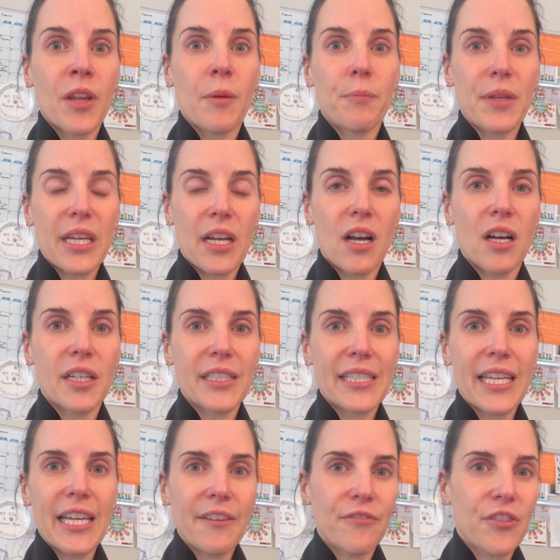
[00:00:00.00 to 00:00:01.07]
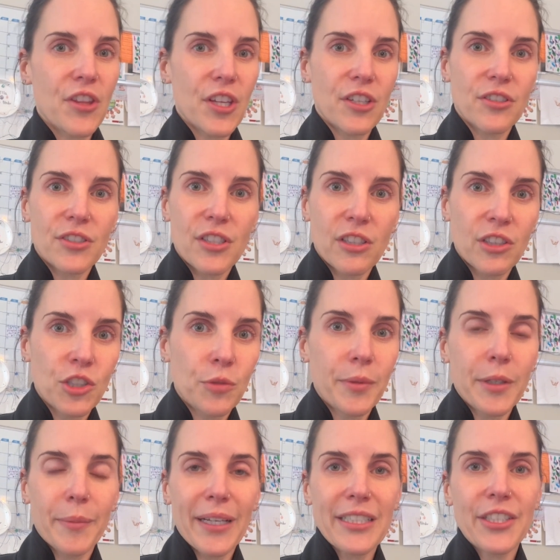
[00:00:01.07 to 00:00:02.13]
because if there's a little
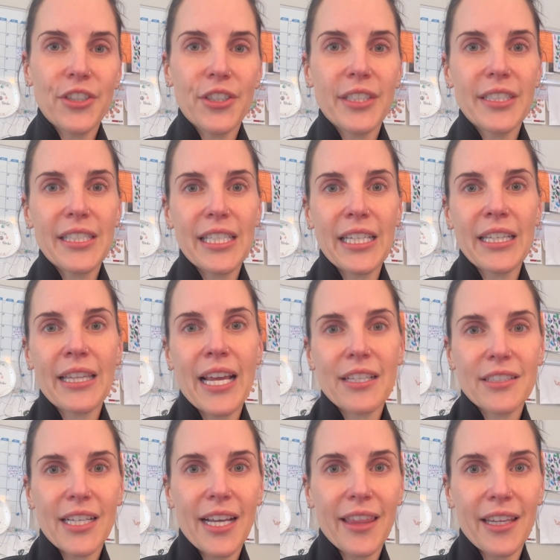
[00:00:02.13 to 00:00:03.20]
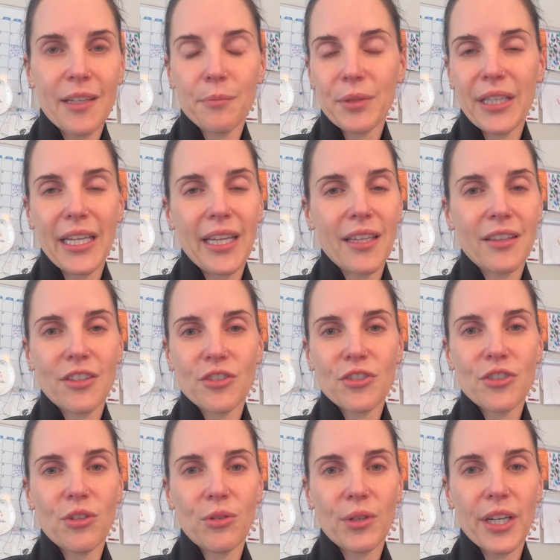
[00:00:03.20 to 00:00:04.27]
bit of bacteria seeding the outside of the implant,
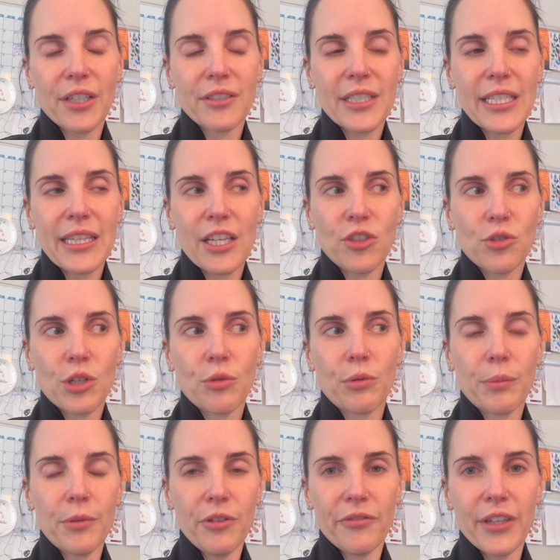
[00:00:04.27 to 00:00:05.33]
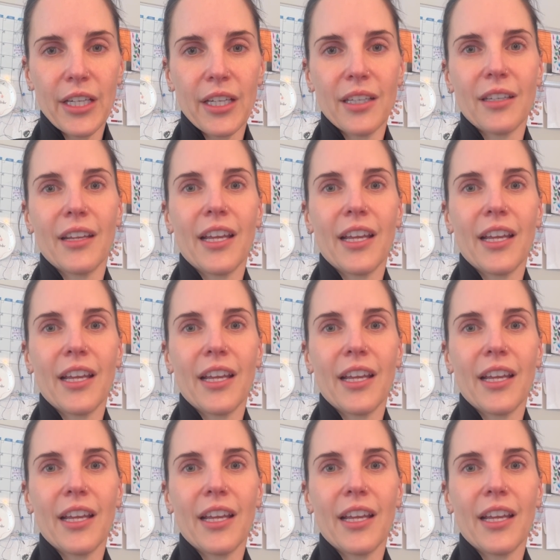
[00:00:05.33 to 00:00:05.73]
there's no guarantee that you could remove it.